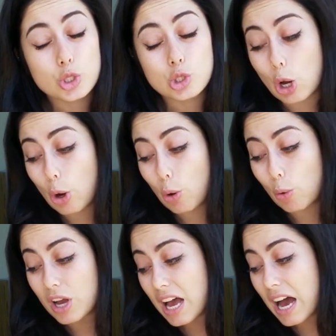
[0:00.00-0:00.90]
So,
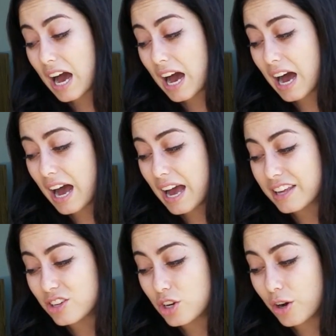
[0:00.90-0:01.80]

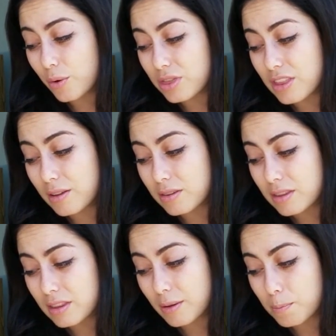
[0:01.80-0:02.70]
uh, you know, the,
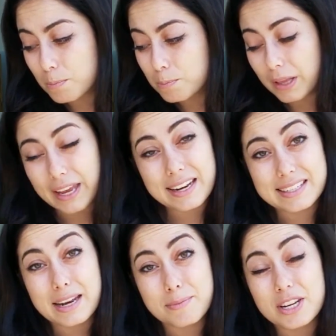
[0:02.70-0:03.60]
the plan
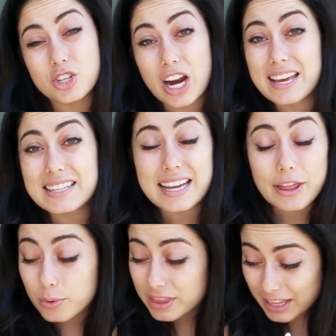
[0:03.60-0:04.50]
is going to be to try to get
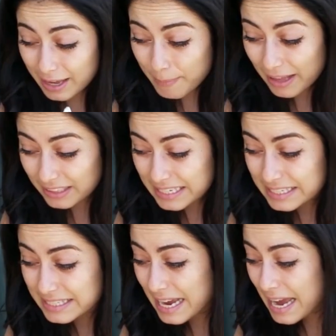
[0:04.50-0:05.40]
together with them at
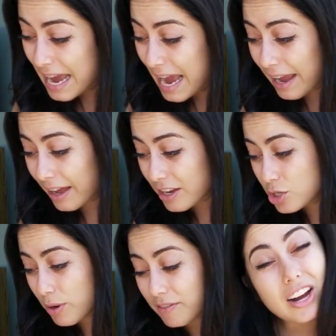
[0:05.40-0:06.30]
least and
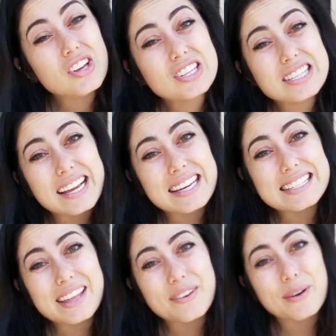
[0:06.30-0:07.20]
whoever else I can get
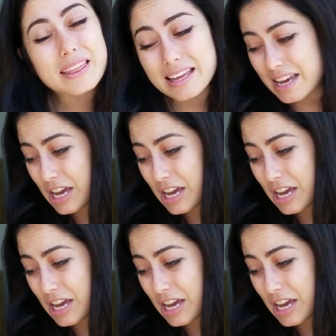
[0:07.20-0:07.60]
together with.